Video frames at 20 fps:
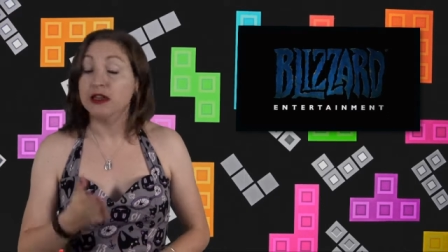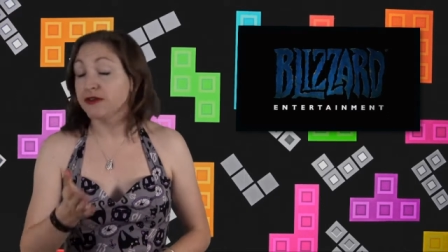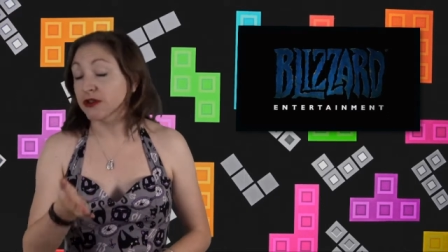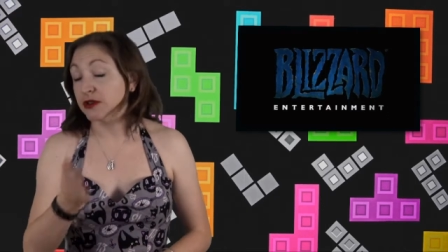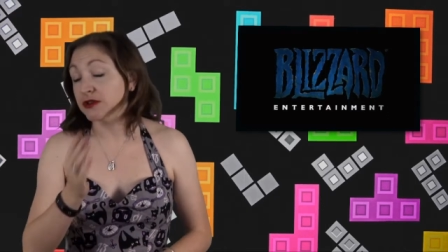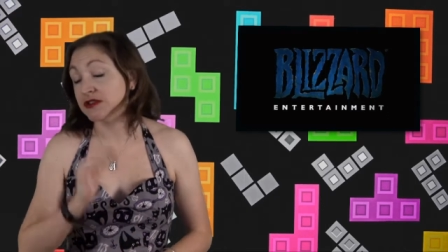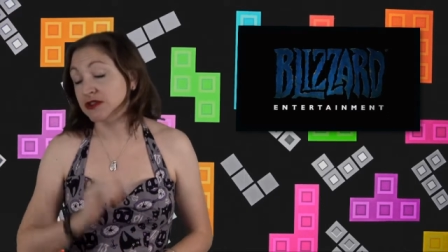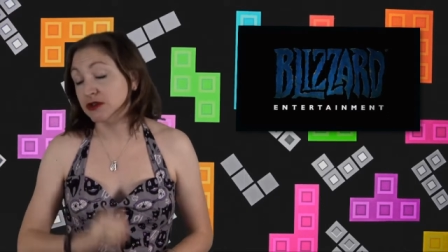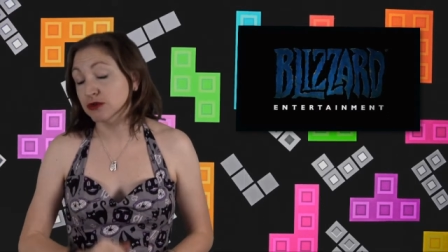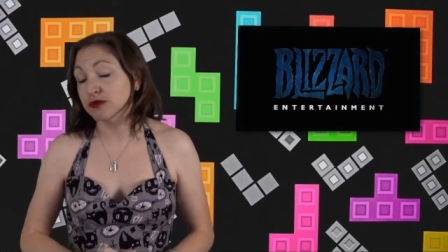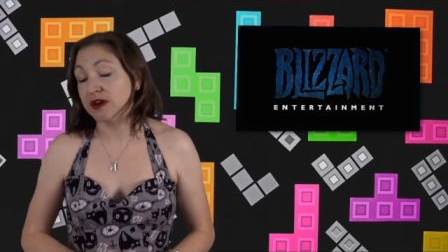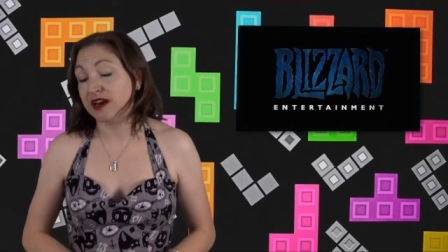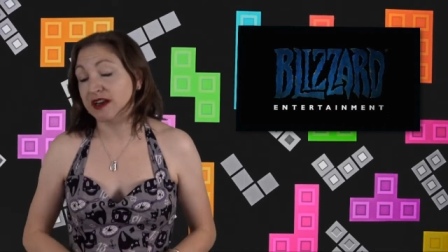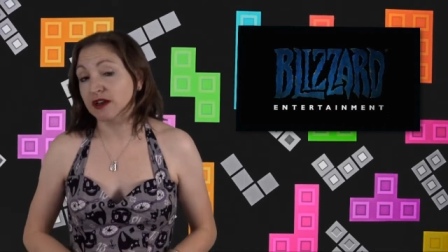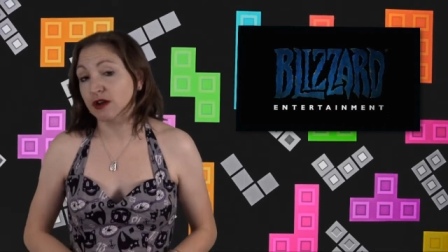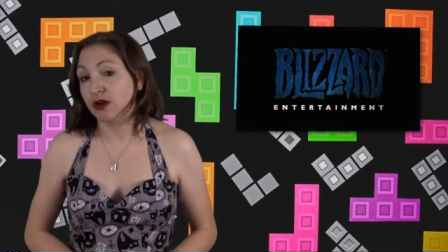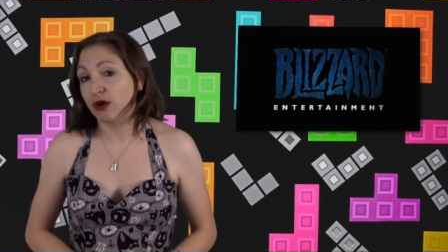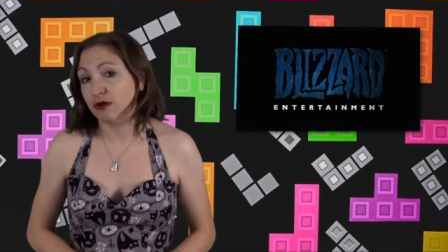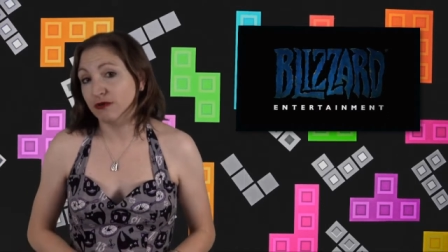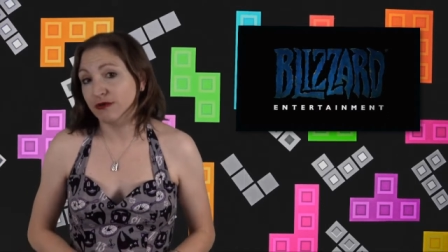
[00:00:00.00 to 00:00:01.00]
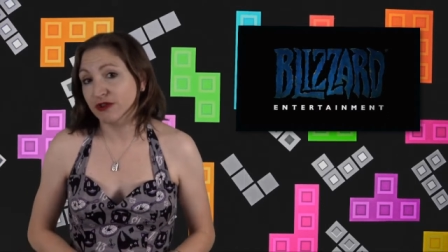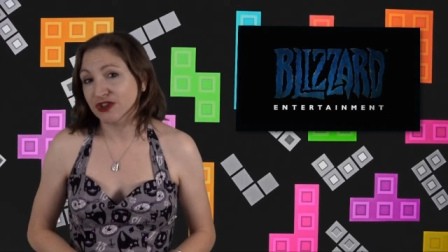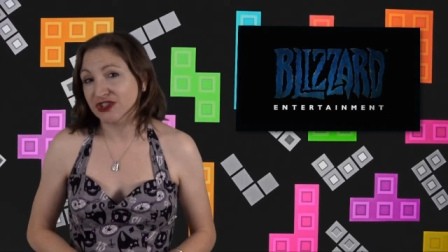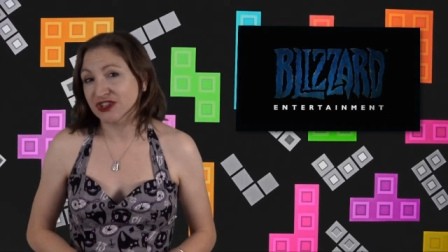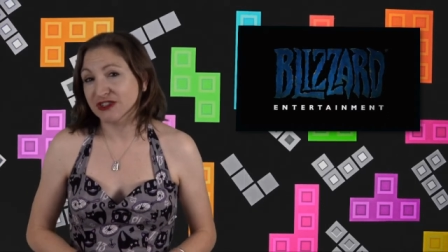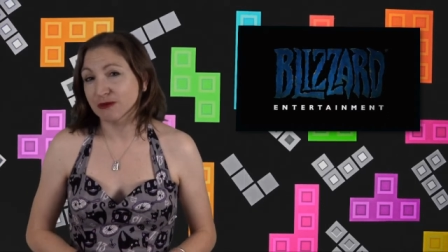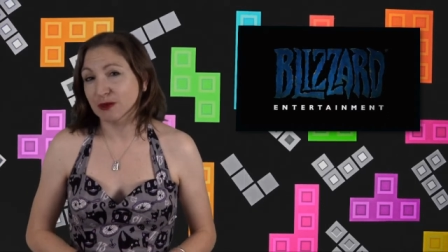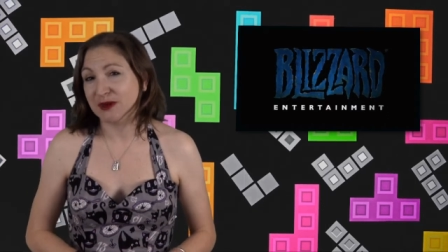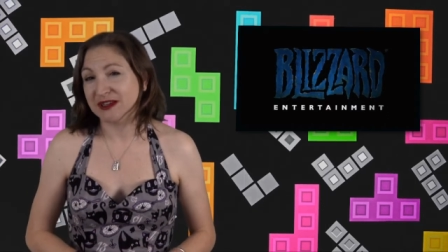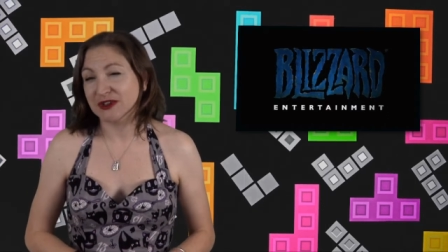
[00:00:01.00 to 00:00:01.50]
If you're still running an old
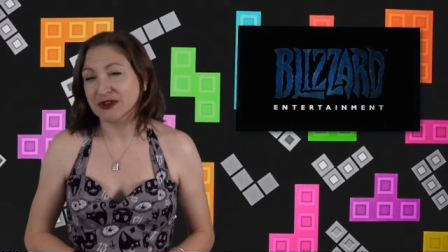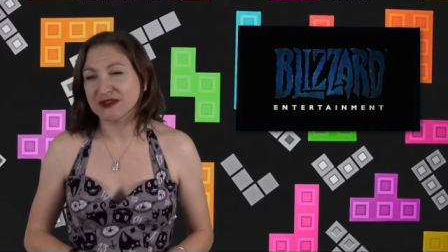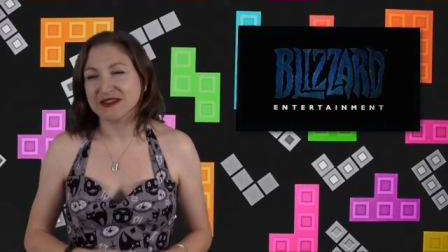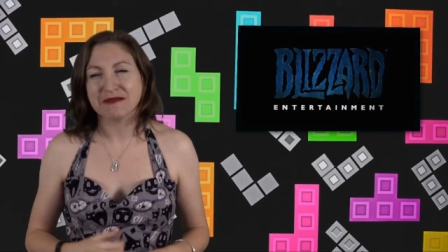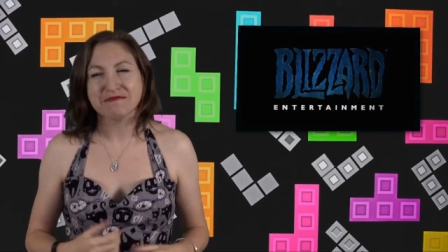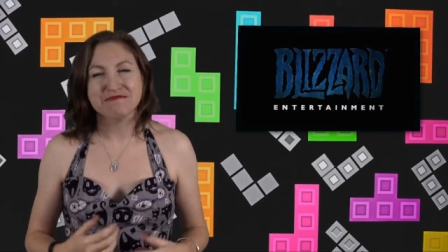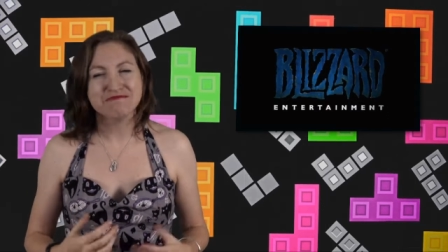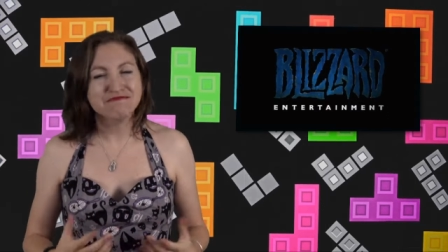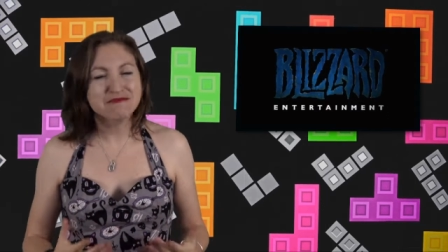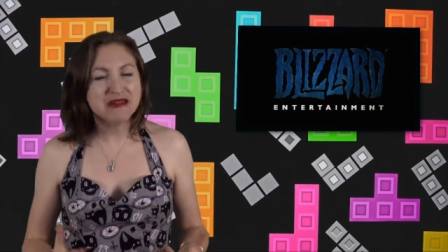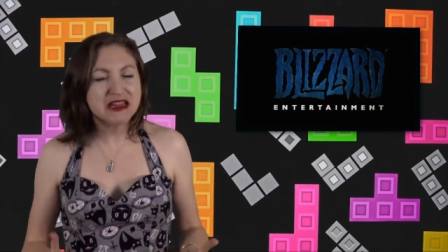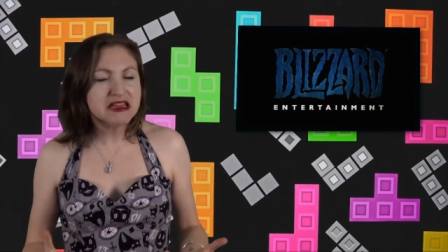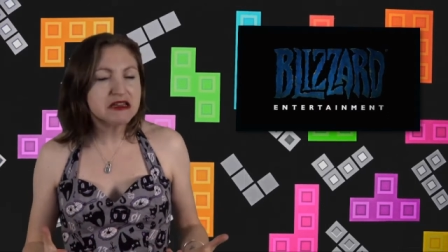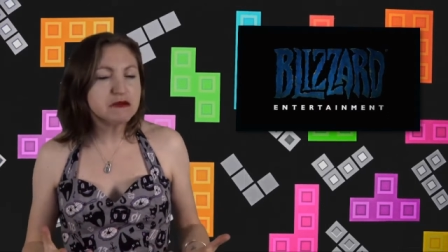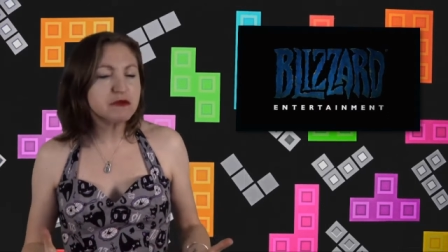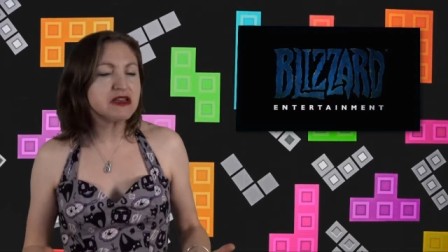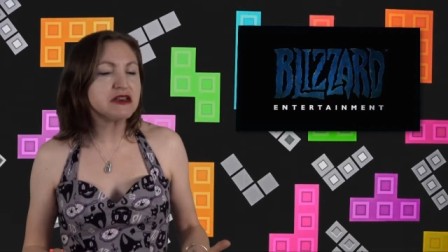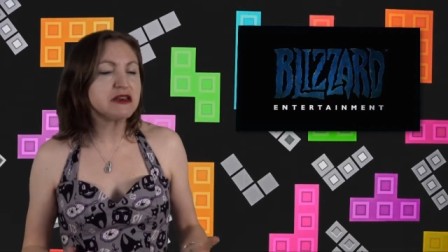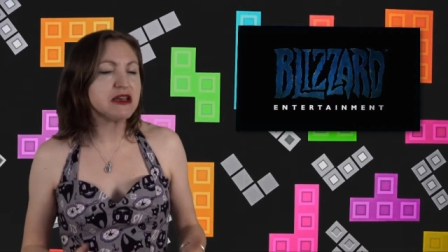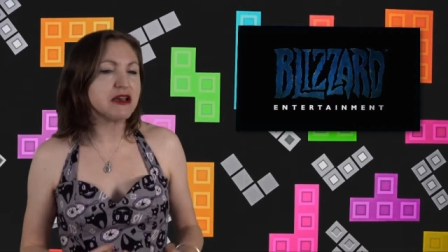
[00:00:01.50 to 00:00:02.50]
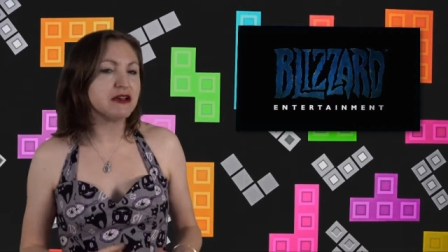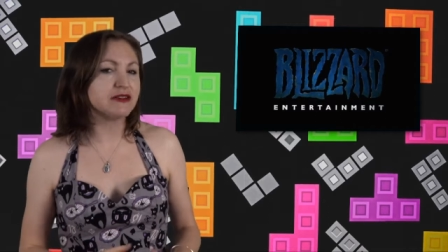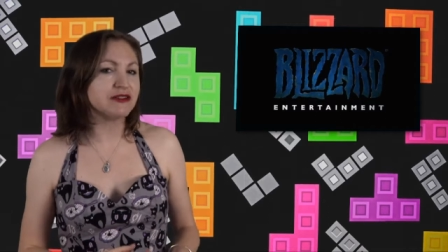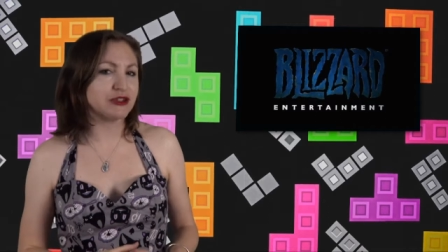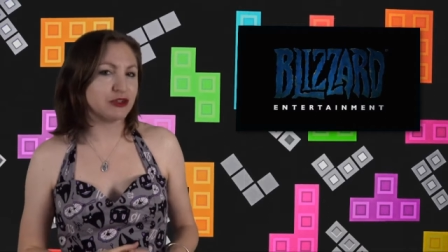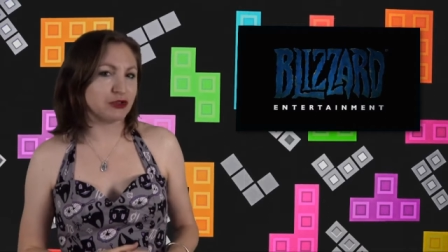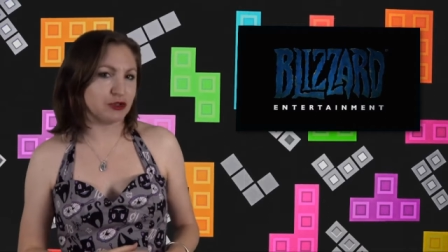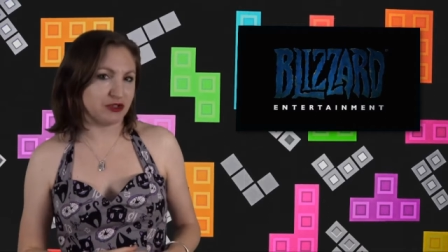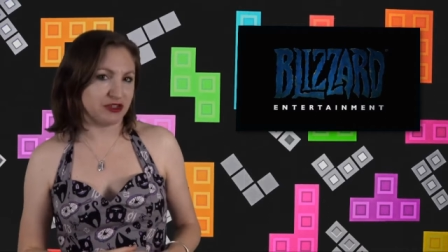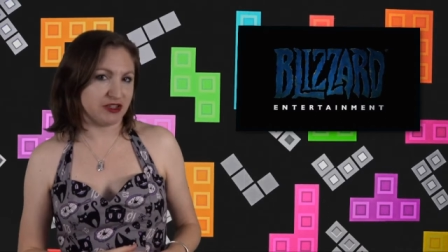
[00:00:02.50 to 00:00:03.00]
version of Windows, maybe now's
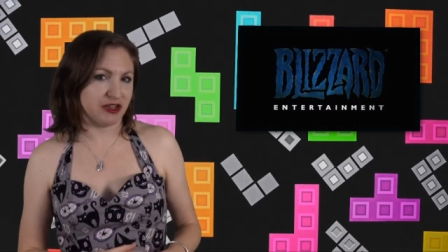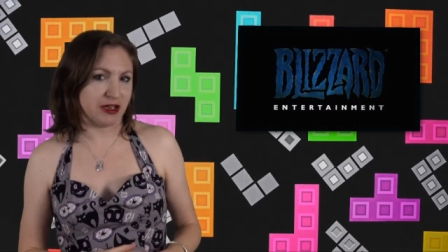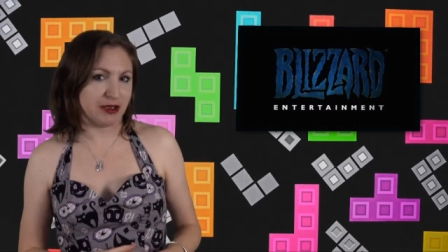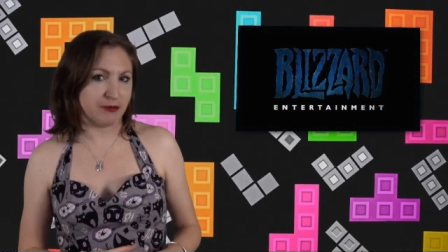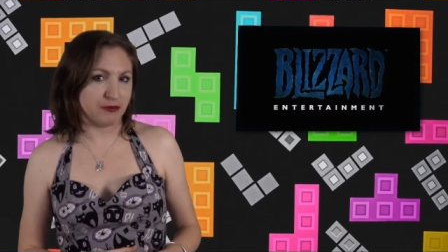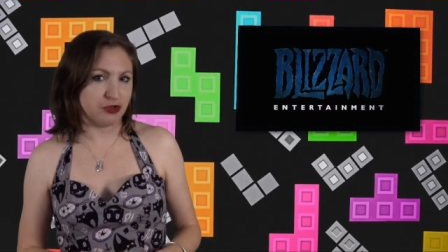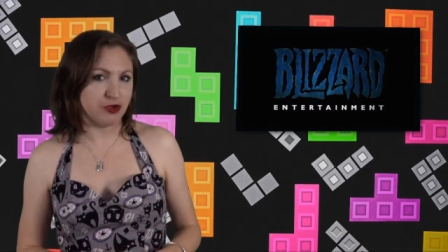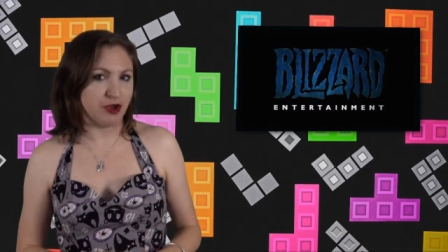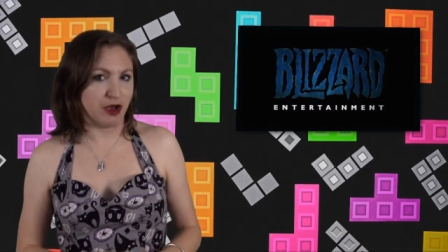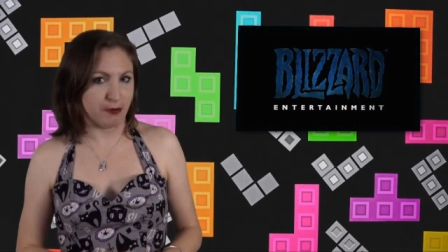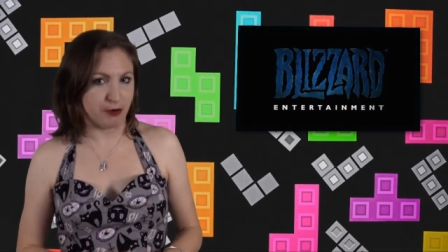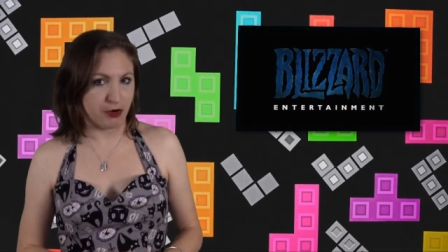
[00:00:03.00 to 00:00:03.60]
a good time to